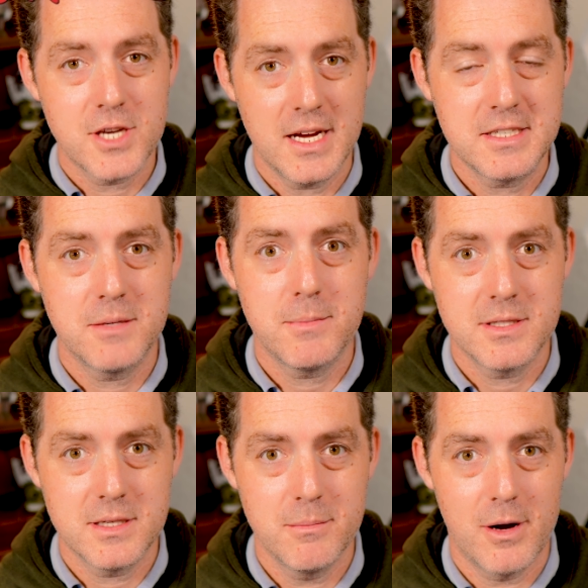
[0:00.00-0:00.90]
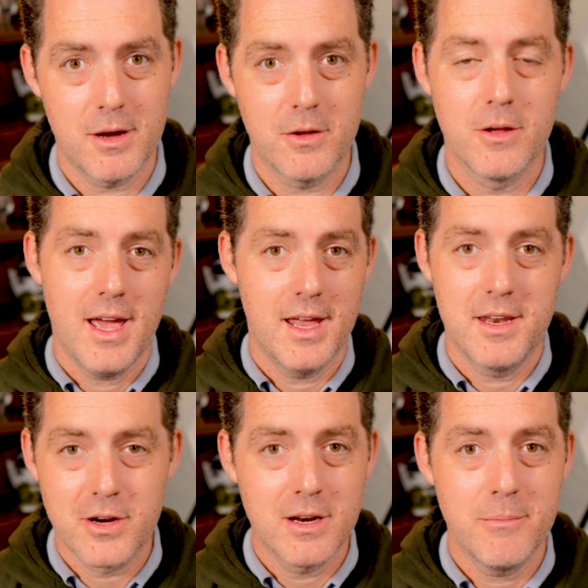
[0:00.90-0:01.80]
ChatGPT model and
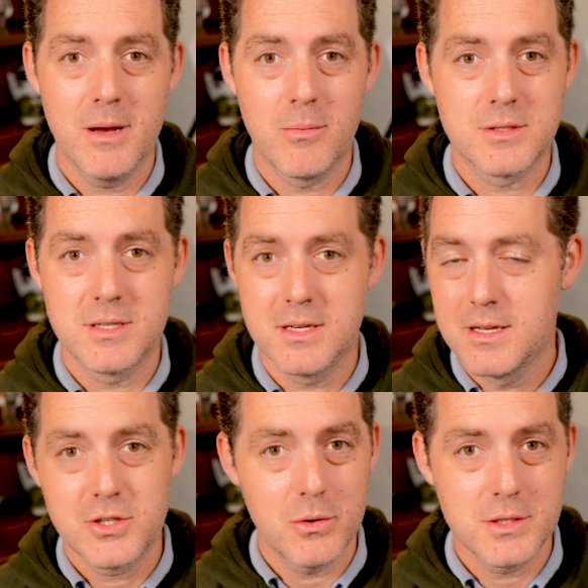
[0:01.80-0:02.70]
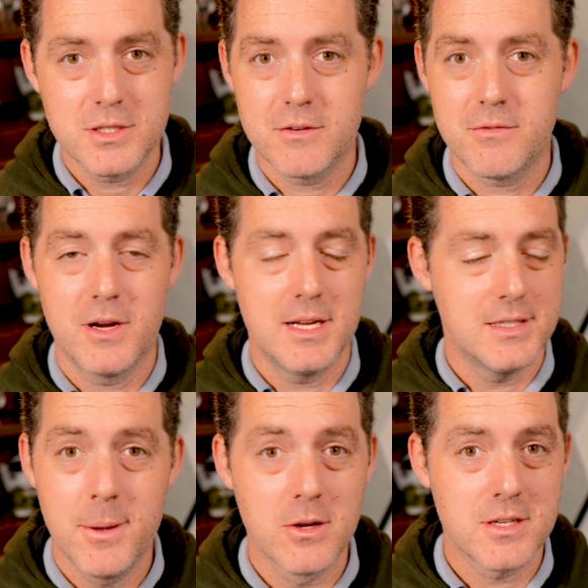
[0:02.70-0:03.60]
you're gonna be able to show it to your
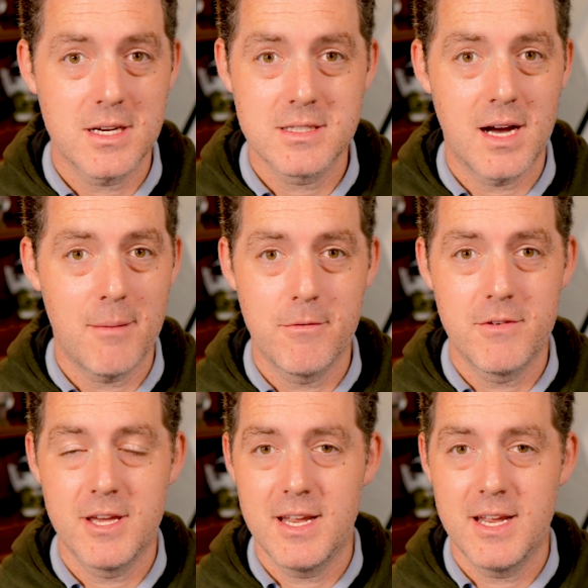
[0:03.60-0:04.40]
friends, build on top of it.